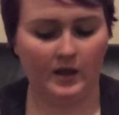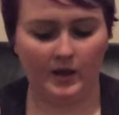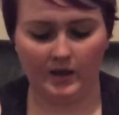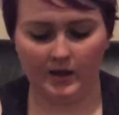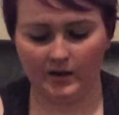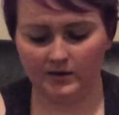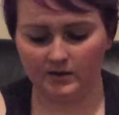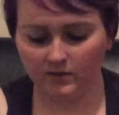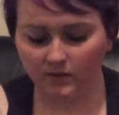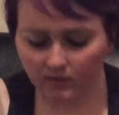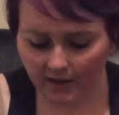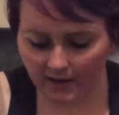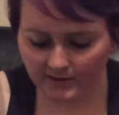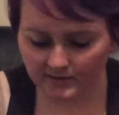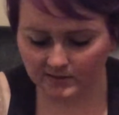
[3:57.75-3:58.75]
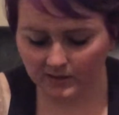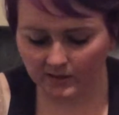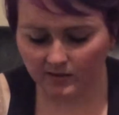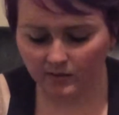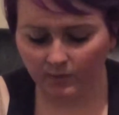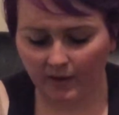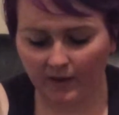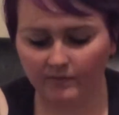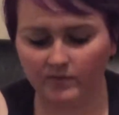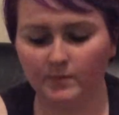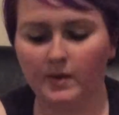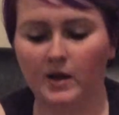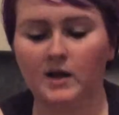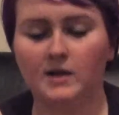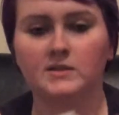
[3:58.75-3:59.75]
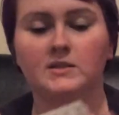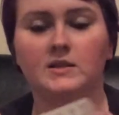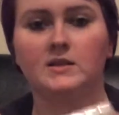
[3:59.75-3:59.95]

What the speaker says: And the last thing that we have in the box